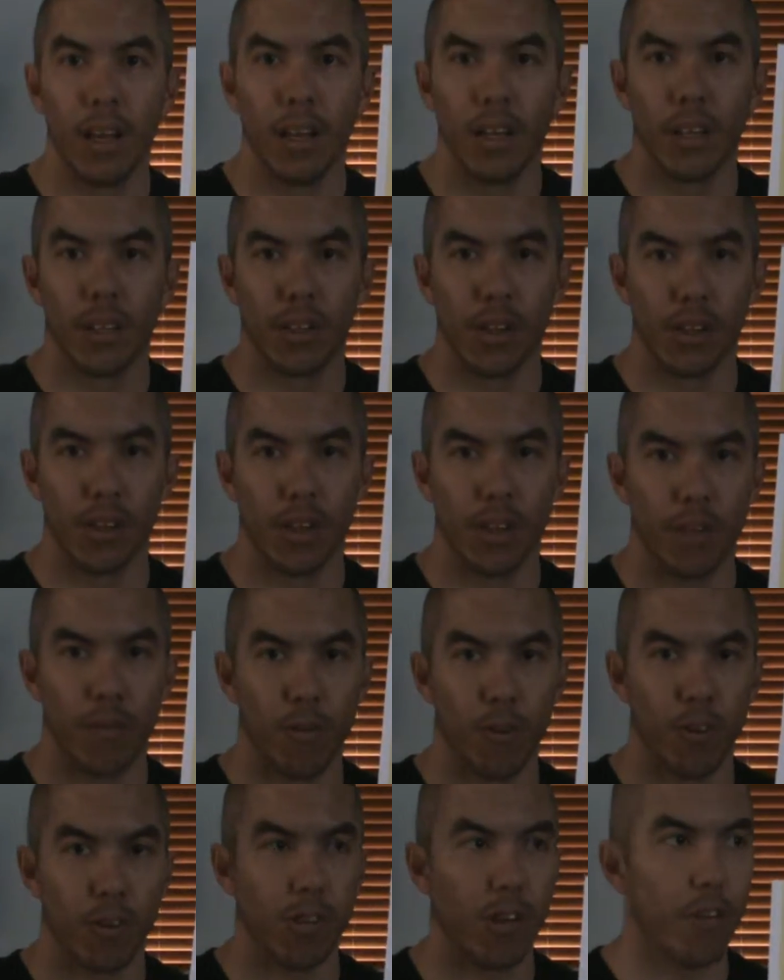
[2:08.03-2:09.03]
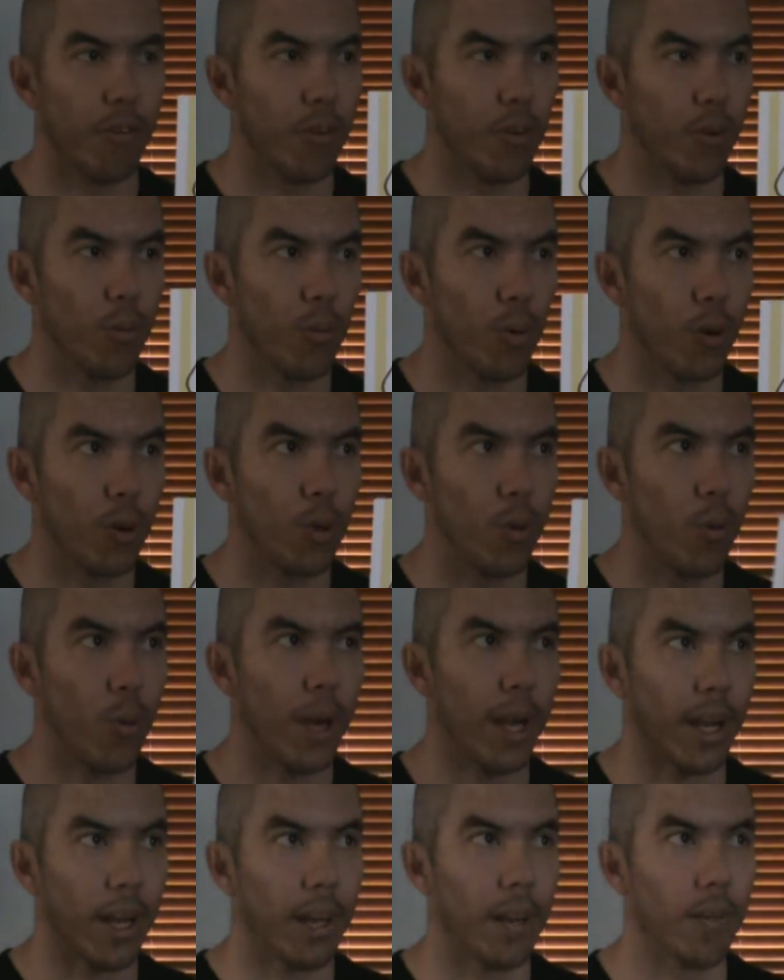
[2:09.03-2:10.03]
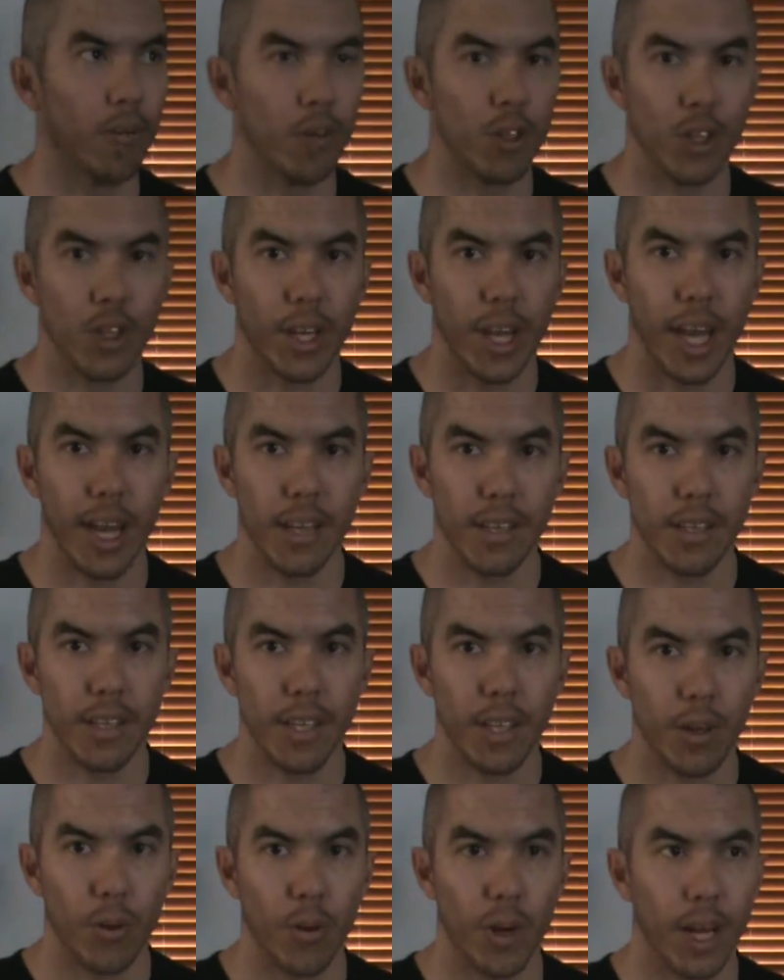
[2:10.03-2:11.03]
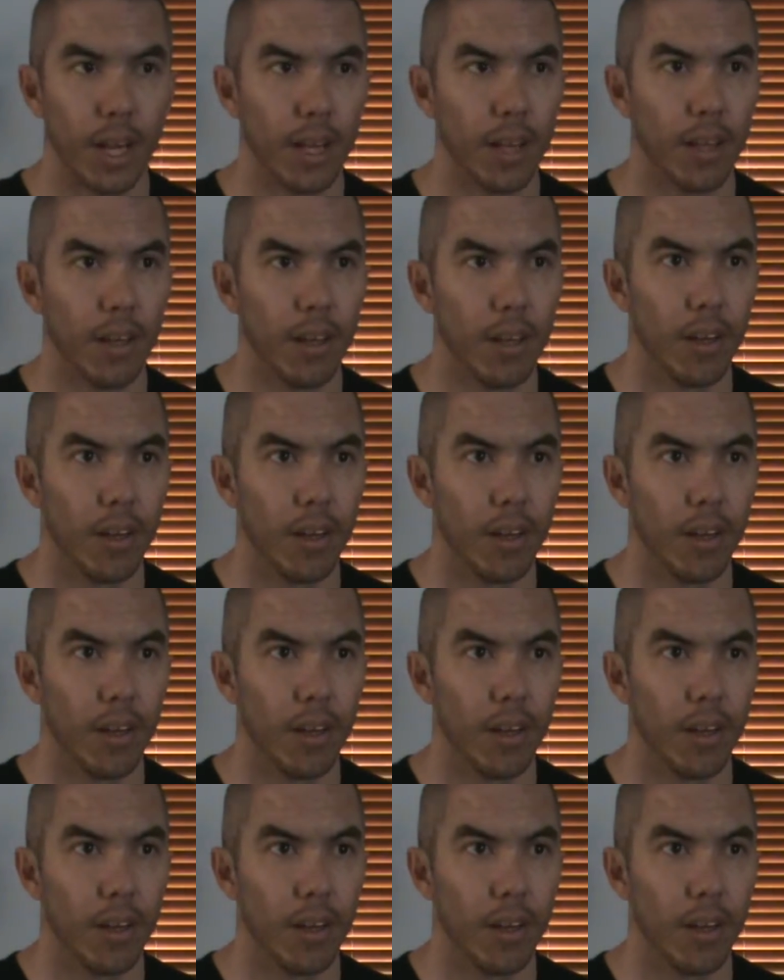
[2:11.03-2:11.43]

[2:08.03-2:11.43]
It's also the first letter in the word quick, which you can't see quick.